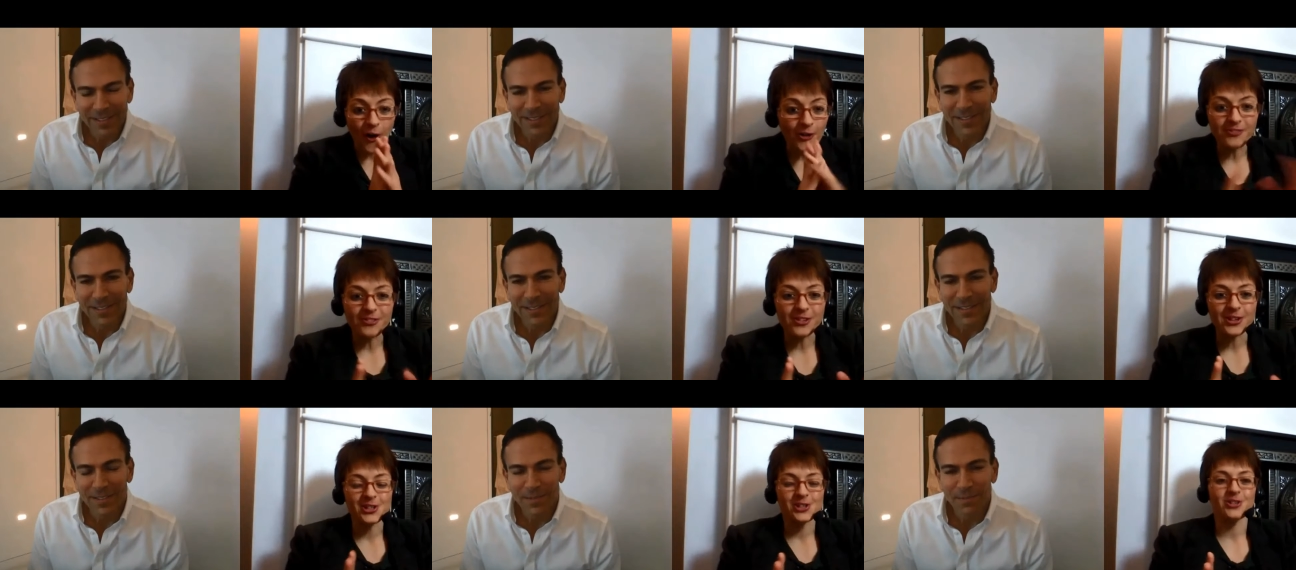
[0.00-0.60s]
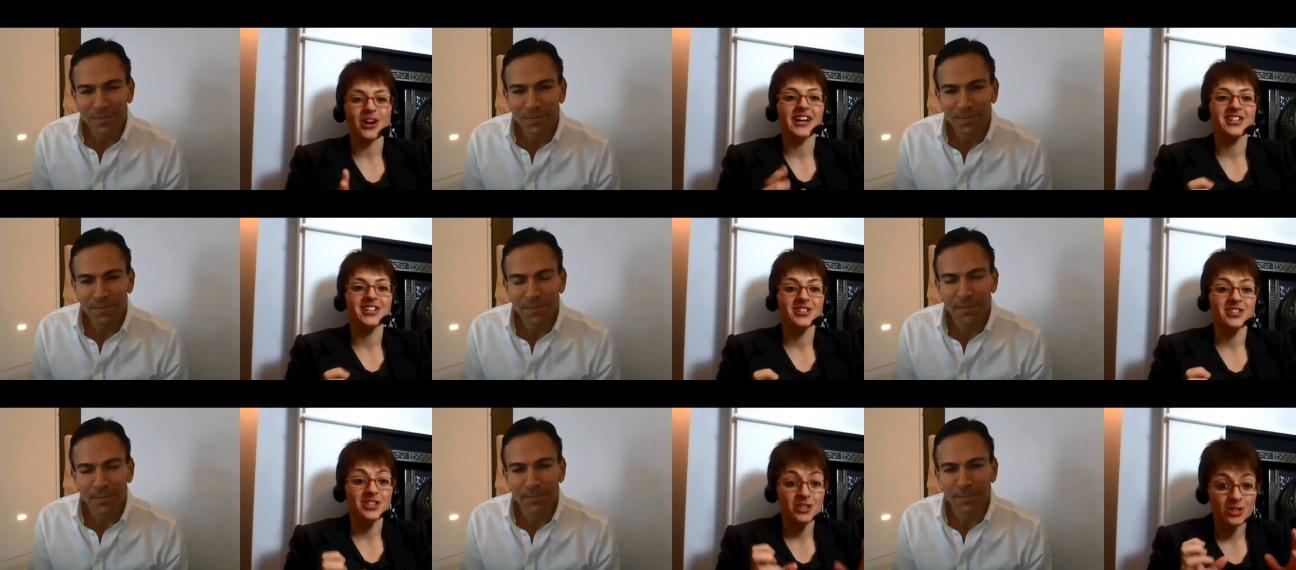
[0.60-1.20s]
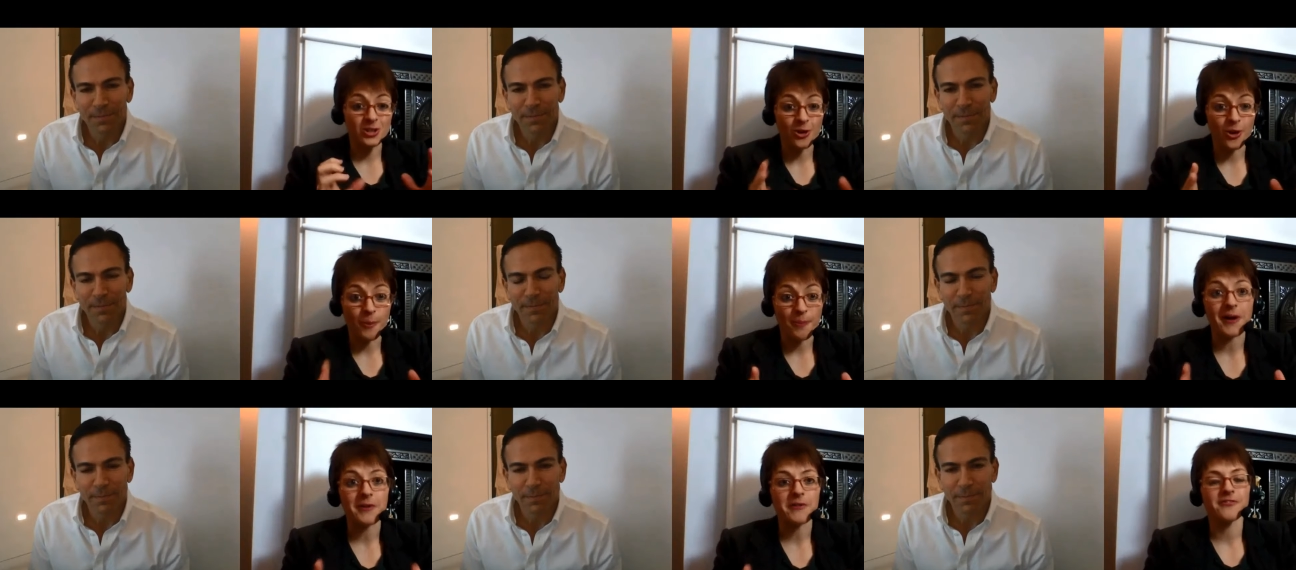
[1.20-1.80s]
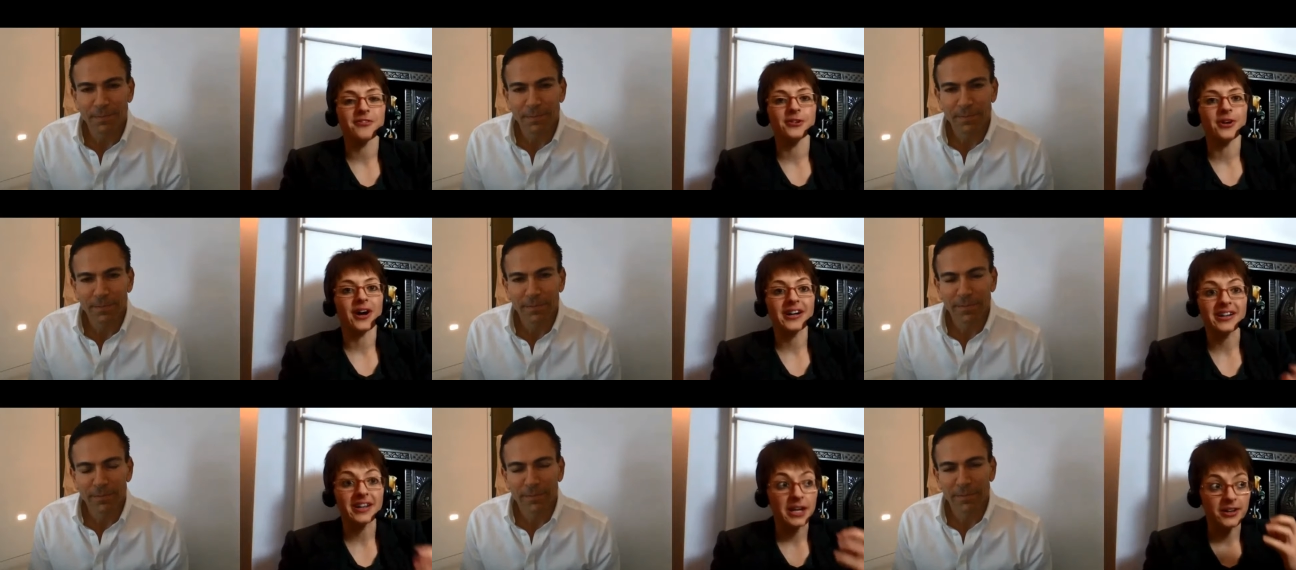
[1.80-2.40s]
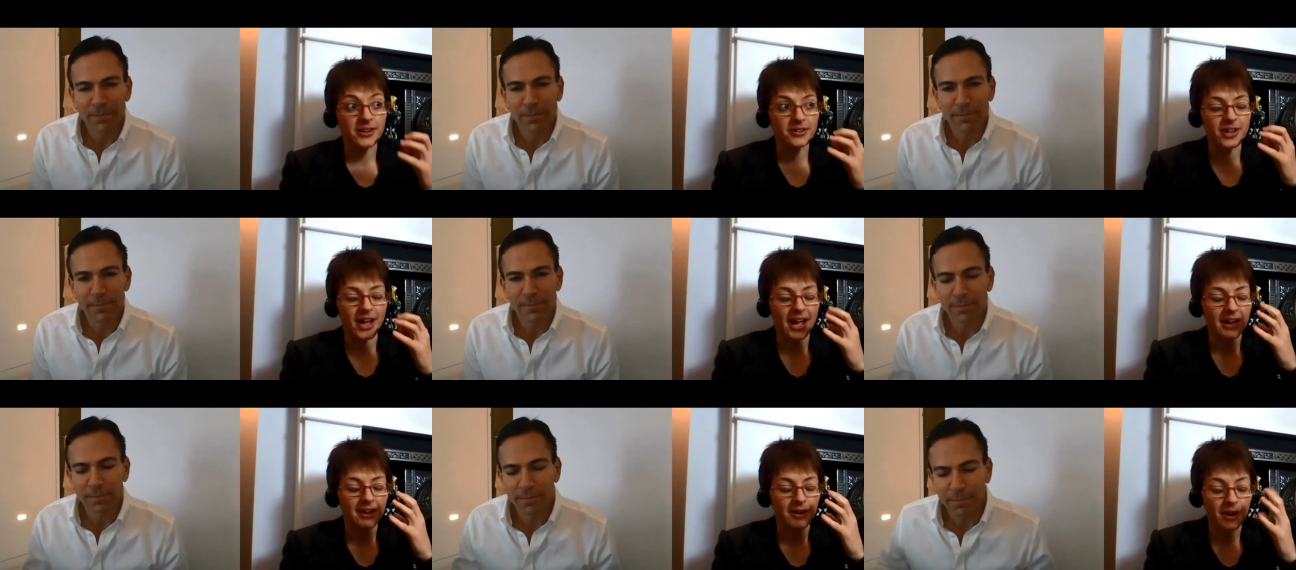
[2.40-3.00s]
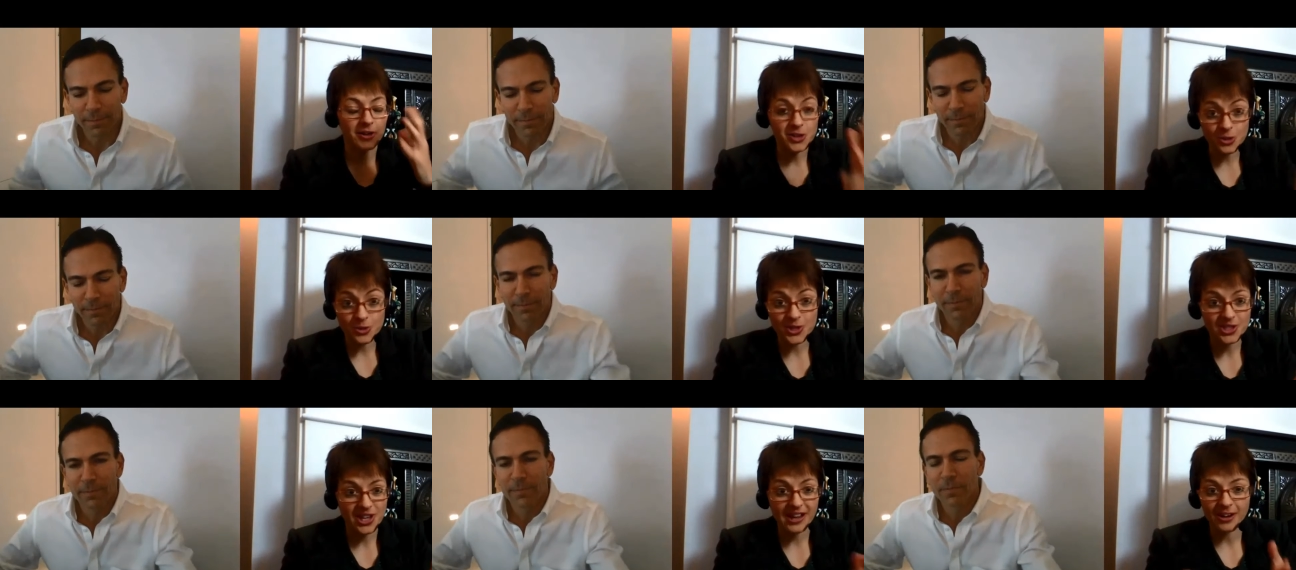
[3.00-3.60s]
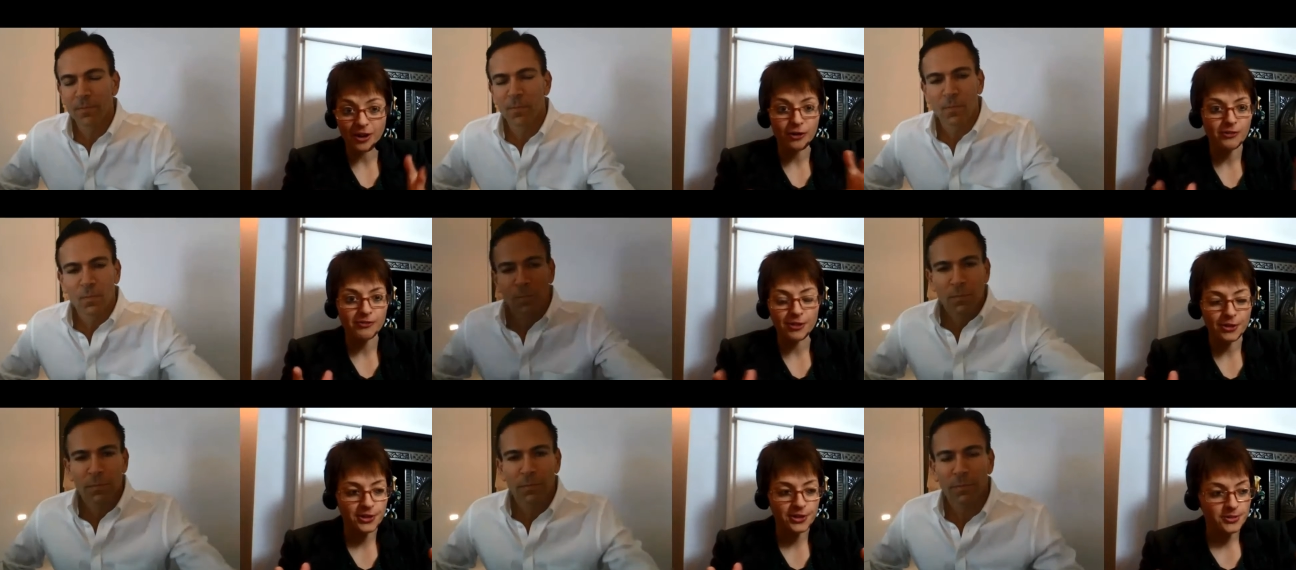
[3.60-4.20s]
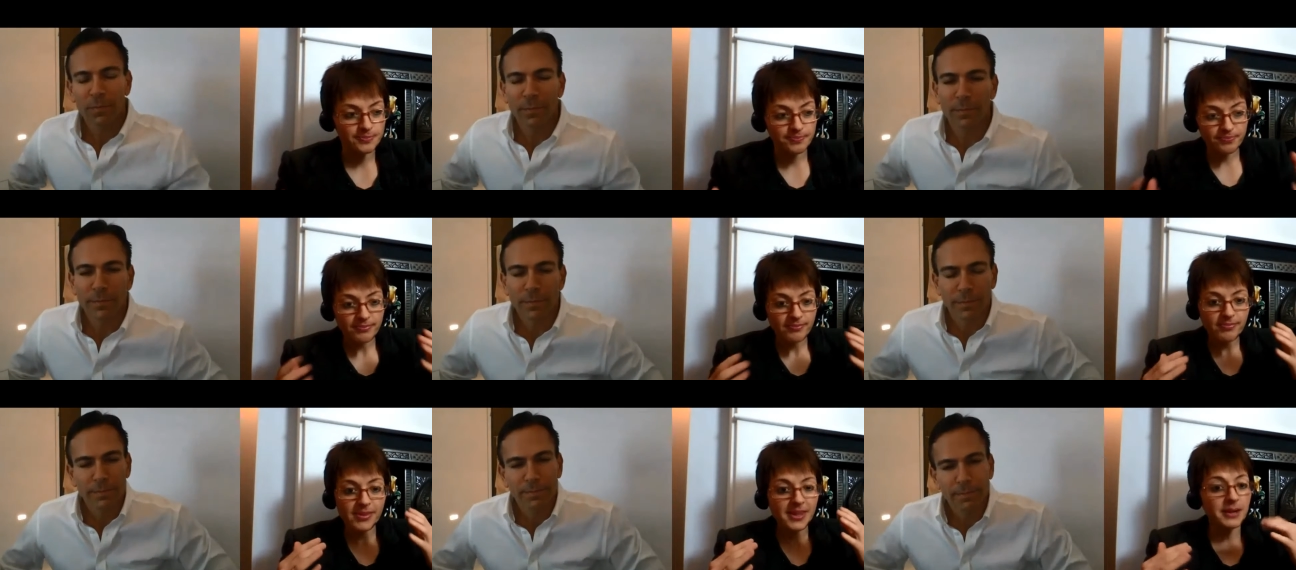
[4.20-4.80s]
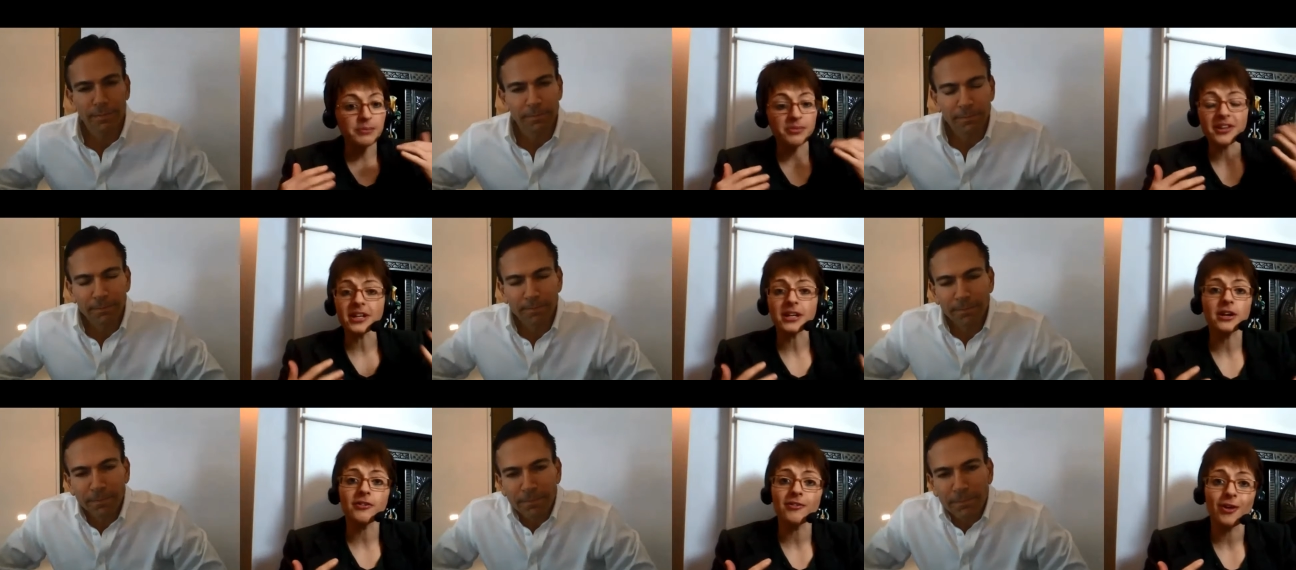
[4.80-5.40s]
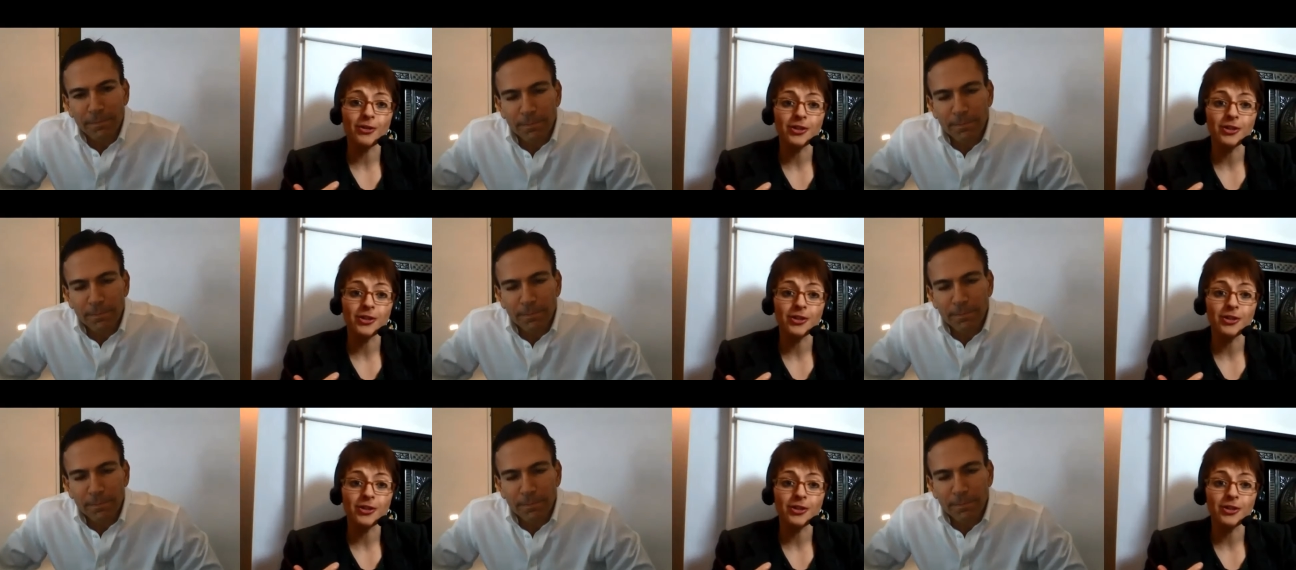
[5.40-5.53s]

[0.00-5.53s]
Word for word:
Speaker 1: all of those strategies are so powerful. I can, I, as you were saying, all of those. I'm thinking of